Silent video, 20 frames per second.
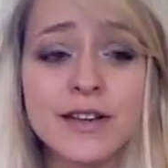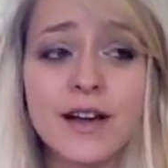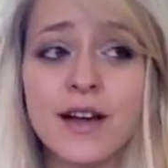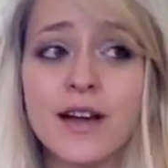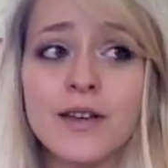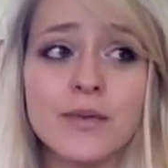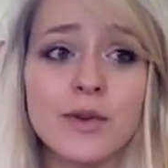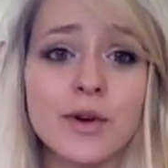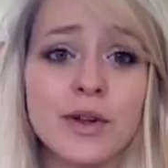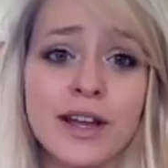
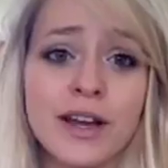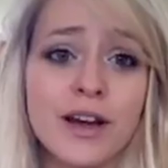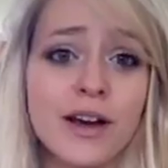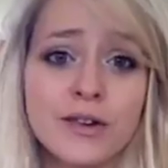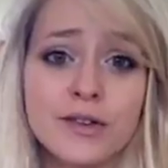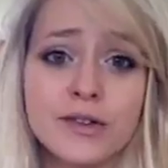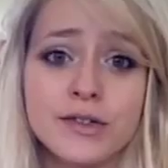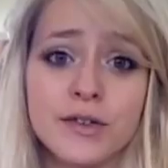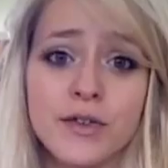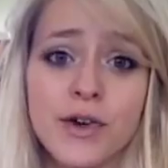I've got like
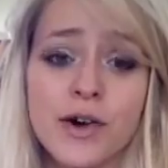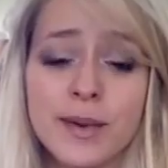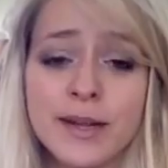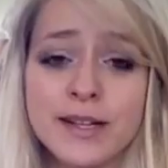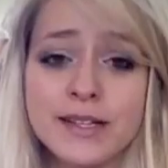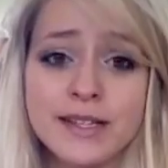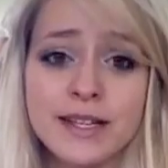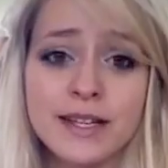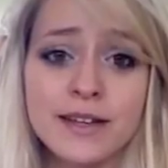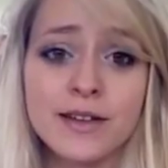hundreds of
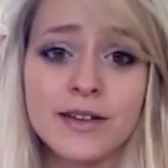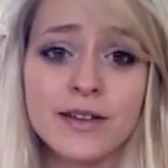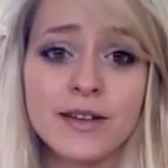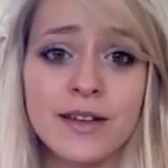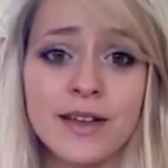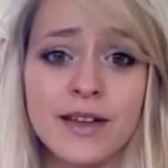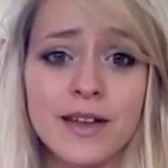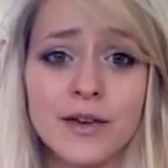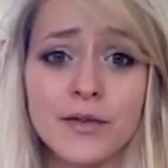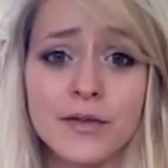comments in
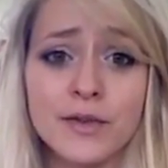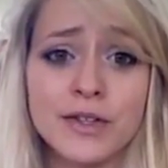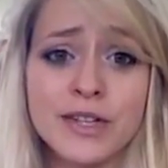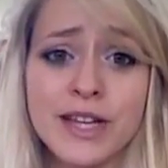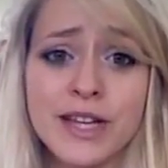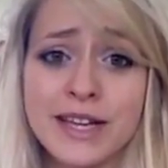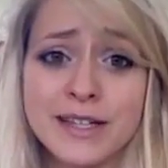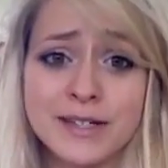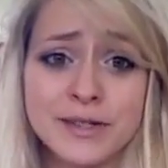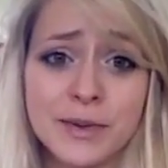like a few
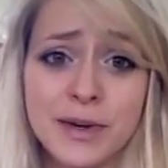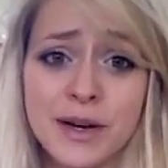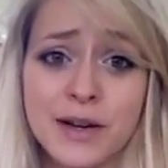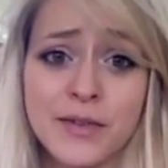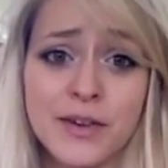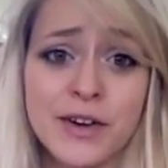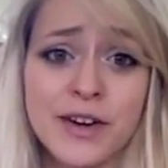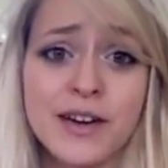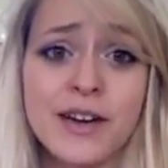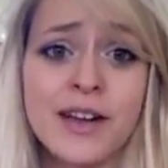days or
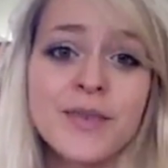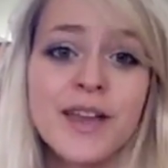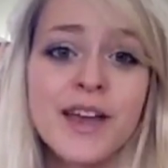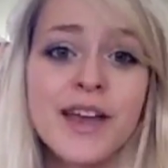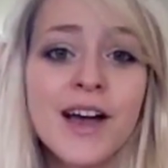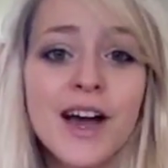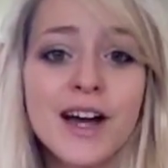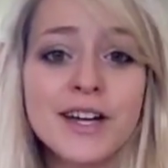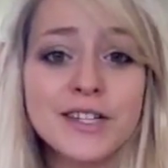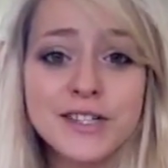whatever, and
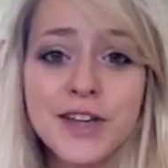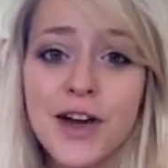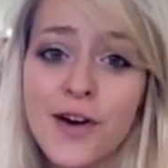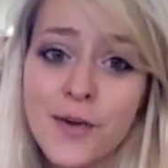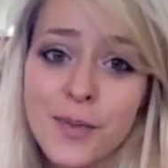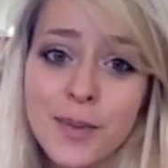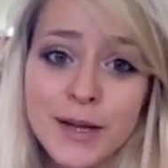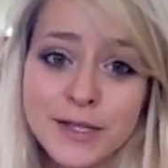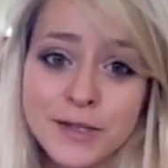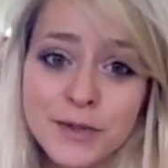I just can't
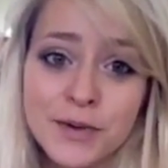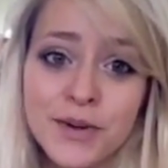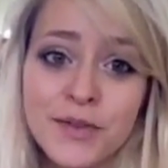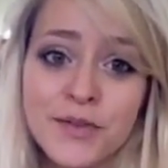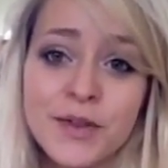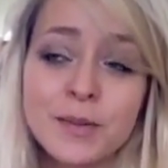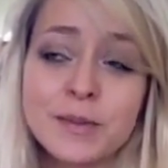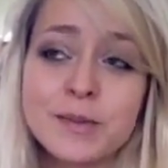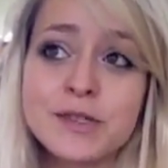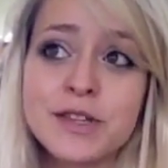reply to all of
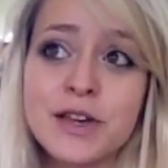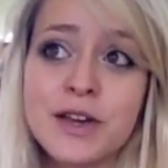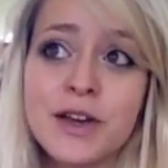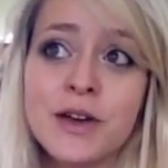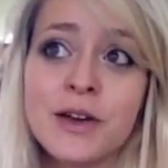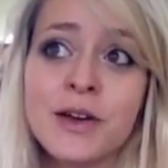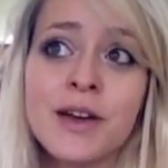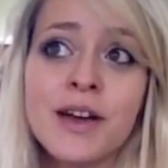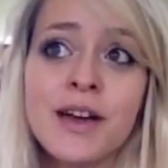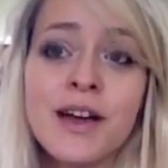them.
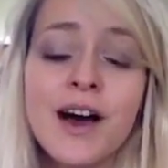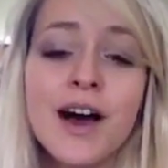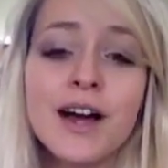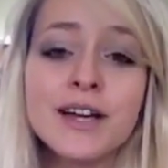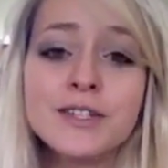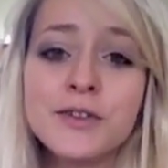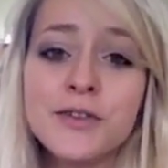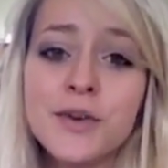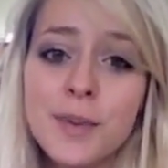So I do